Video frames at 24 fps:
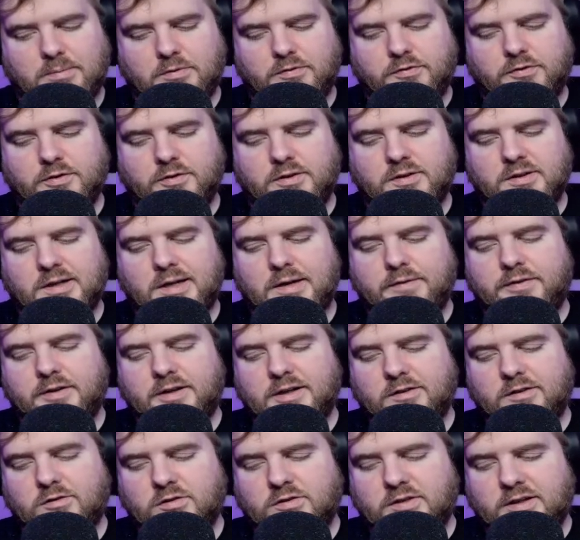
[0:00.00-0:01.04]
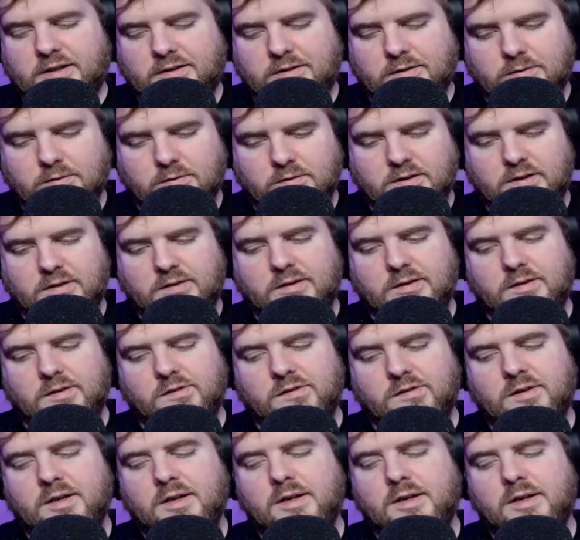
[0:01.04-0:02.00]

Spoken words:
Before diving into technical details,